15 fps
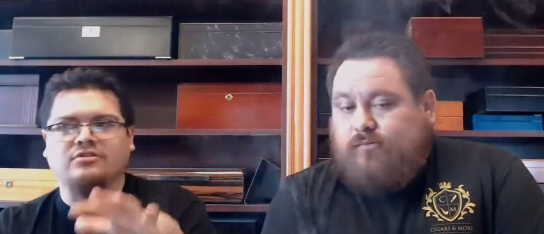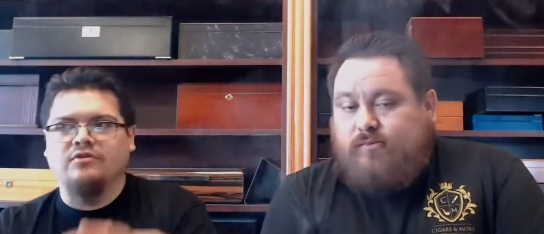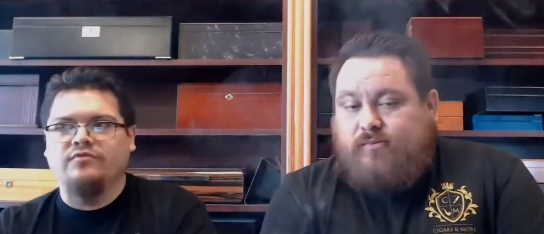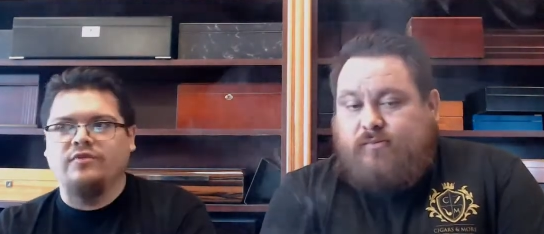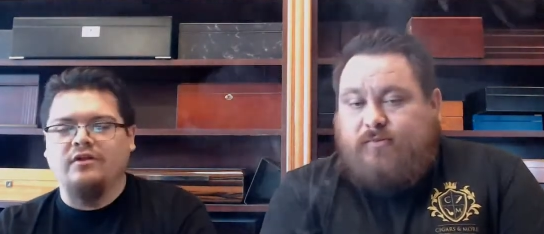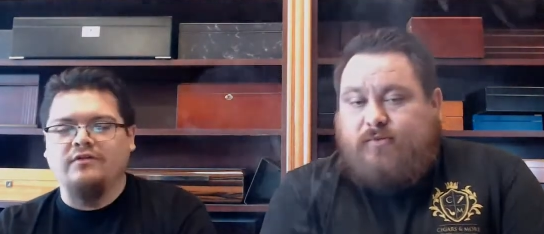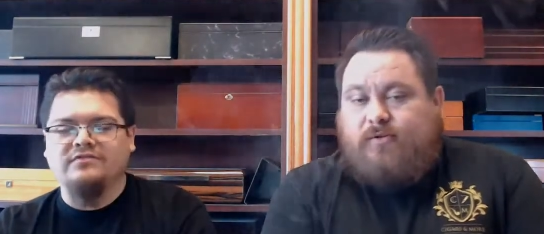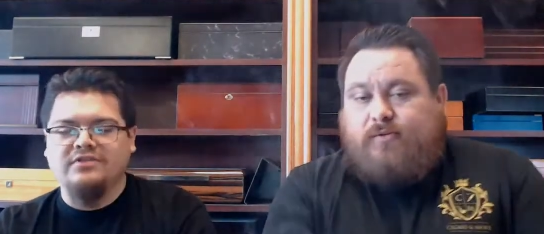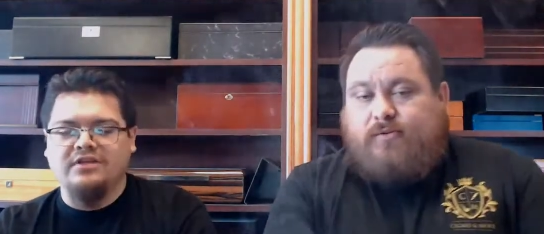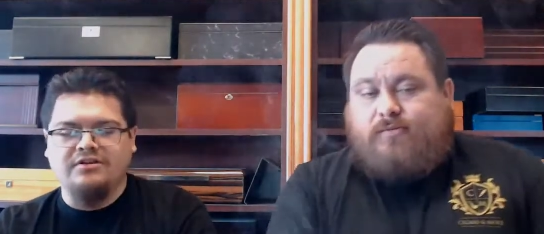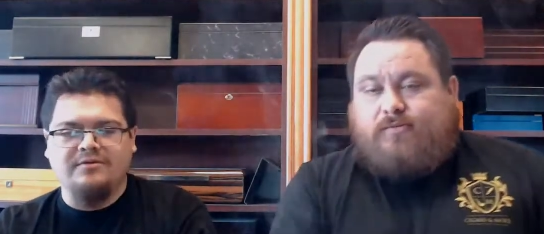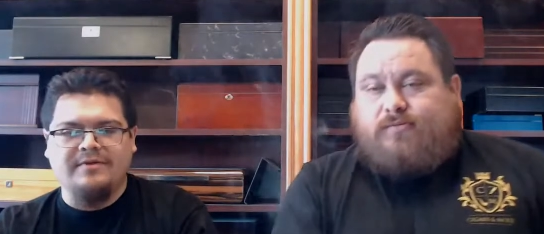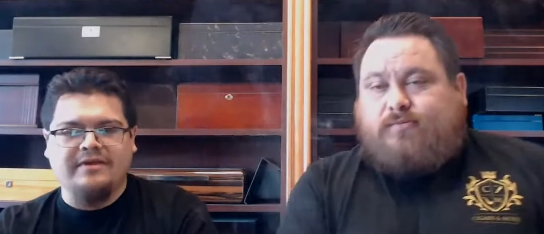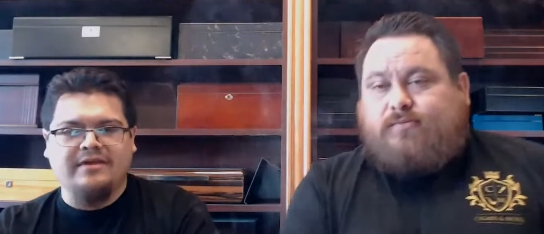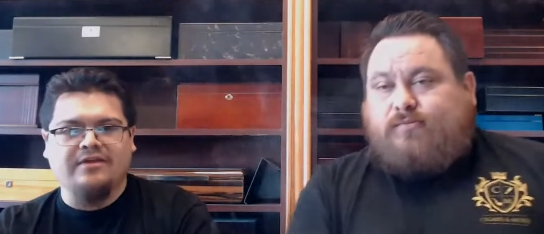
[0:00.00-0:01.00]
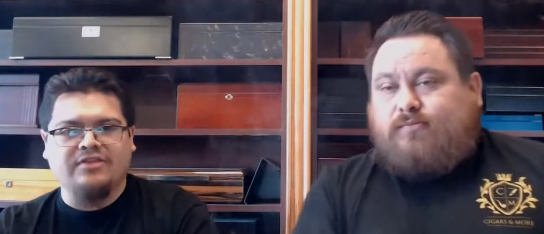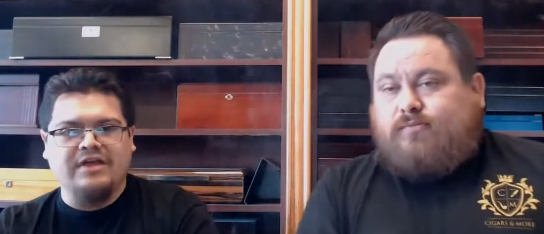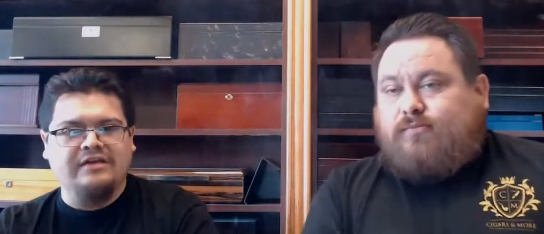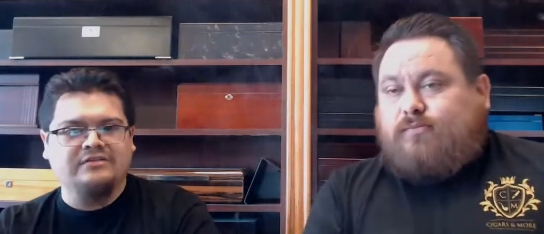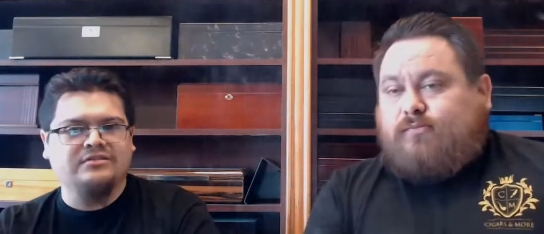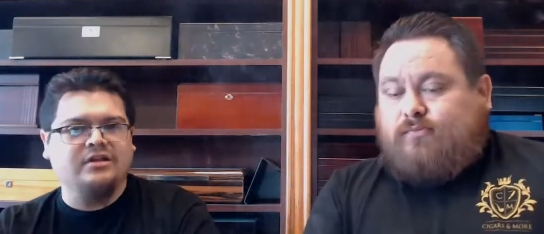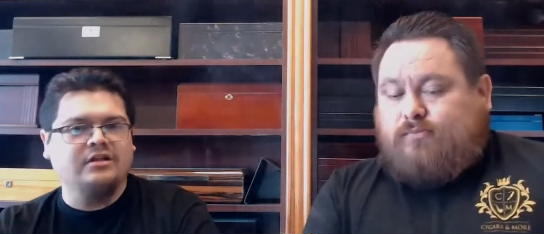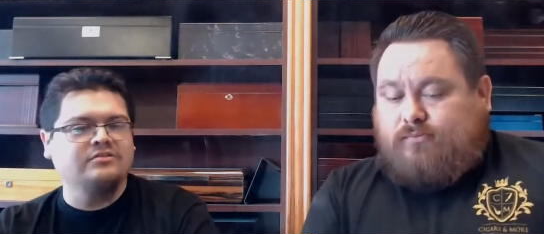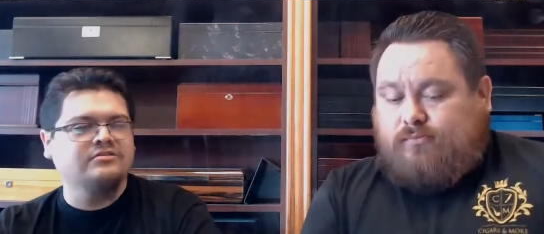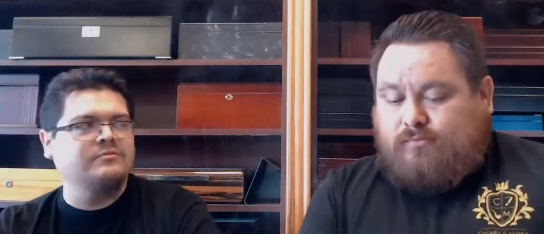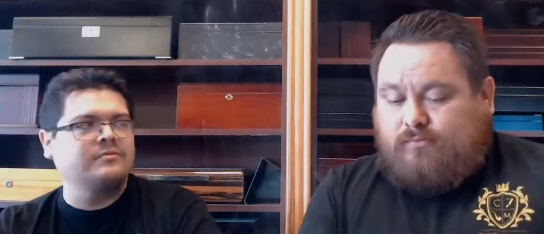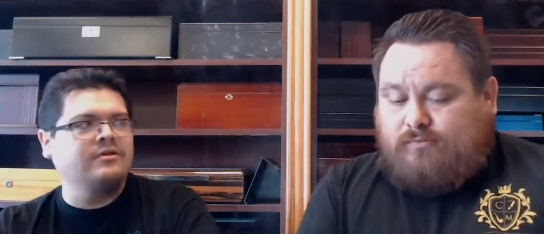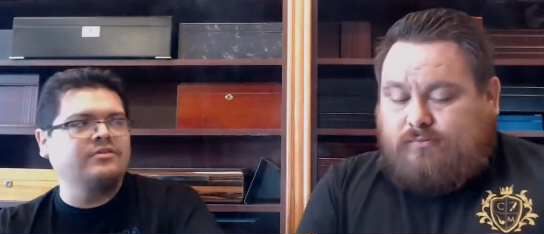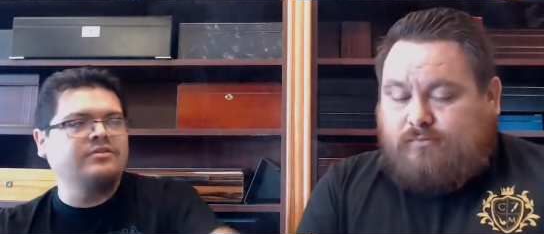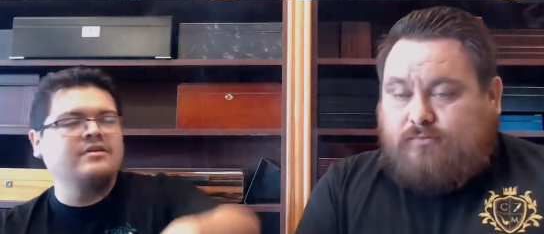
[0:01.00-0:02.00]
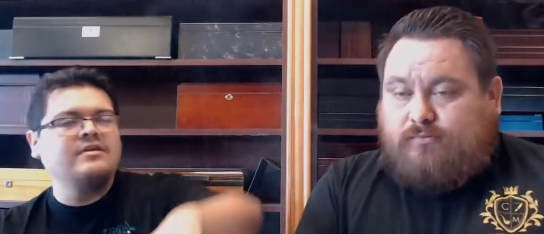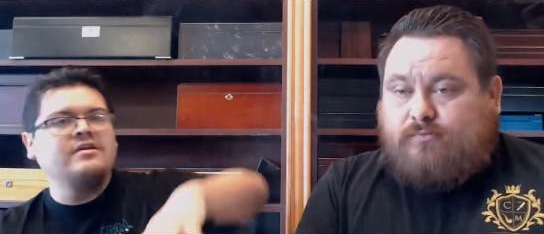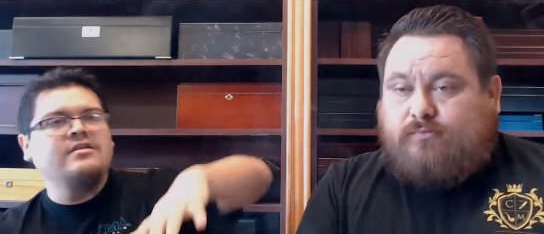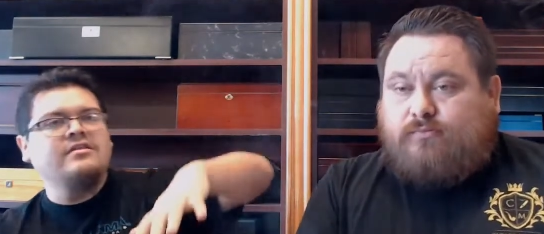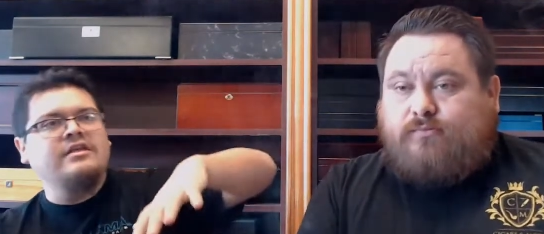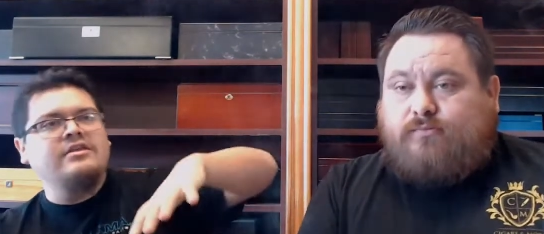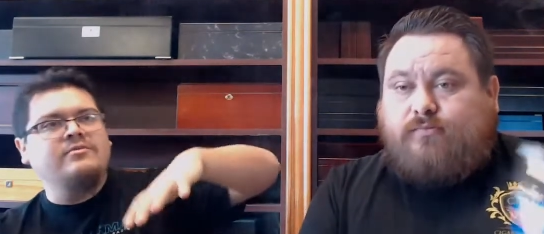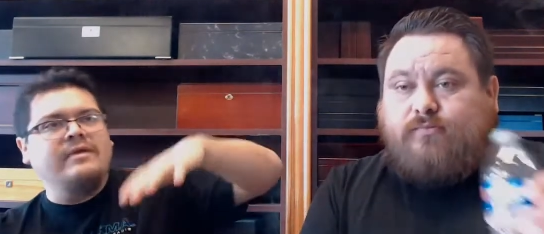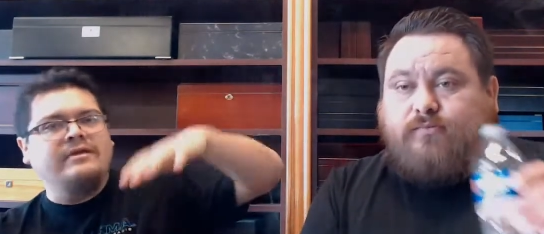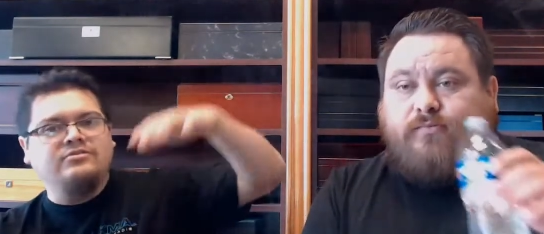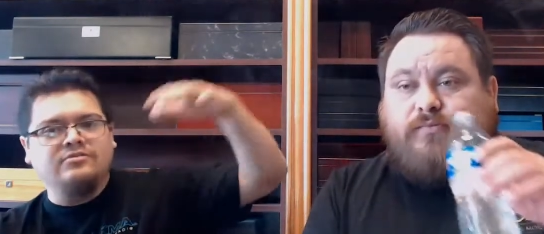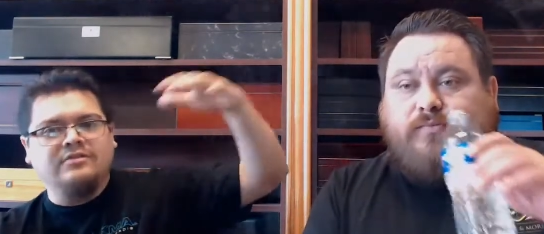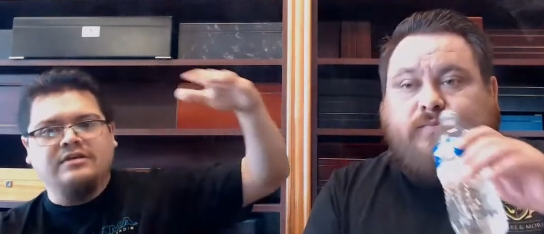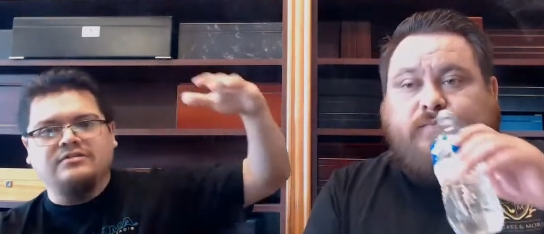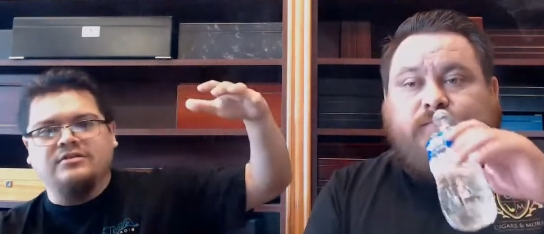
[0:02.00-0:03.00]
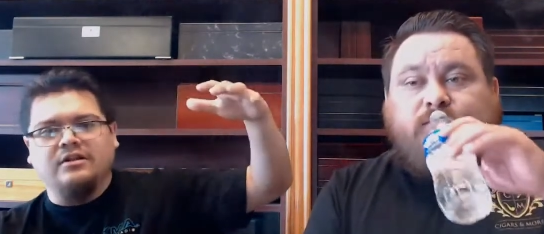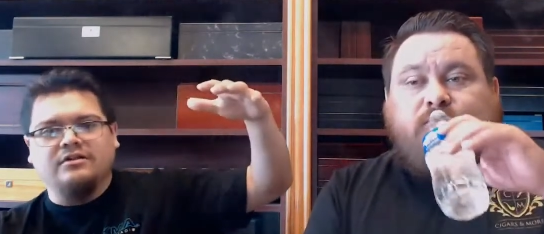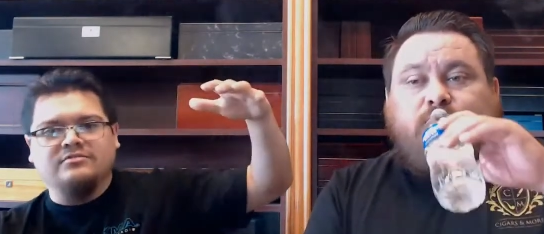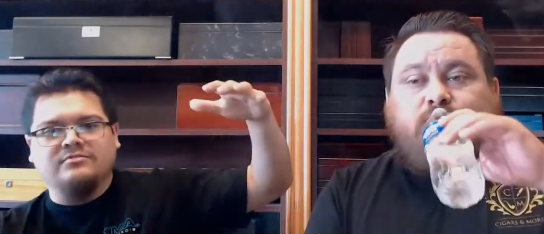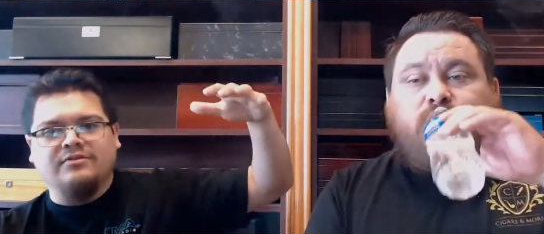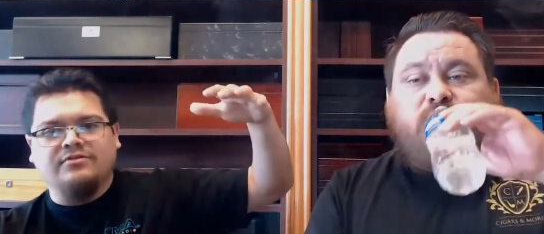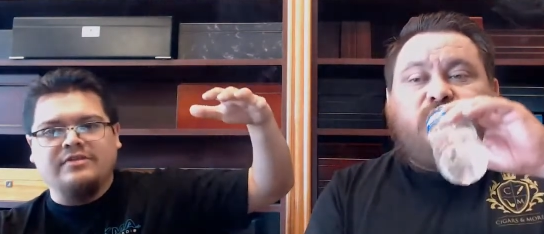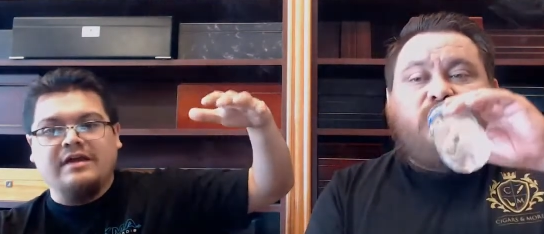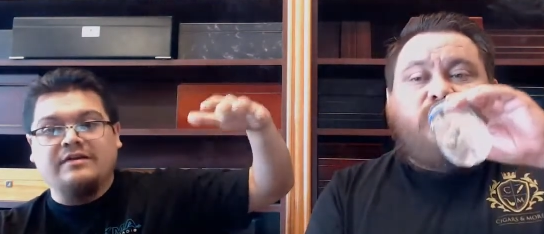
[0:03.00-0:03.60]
Speaker 1: So if all of a sudden you're making a thousand dollars a month, then you make two thousand dollars a month.